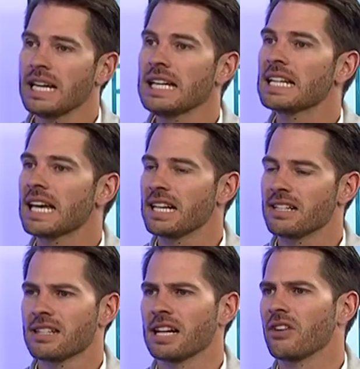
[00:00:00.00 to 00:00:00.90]
are
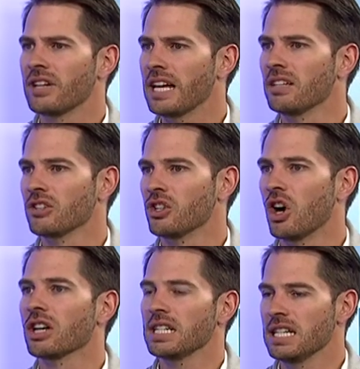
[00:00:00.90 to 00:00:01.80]
indicators that our nails are
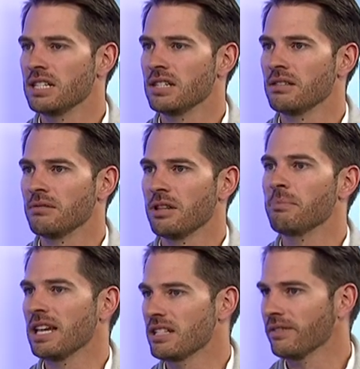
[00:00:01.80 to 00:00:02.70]
not in the
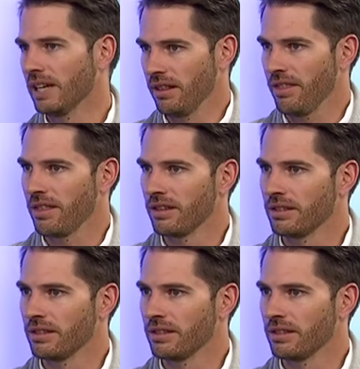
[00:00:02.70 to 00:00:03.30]
best of health?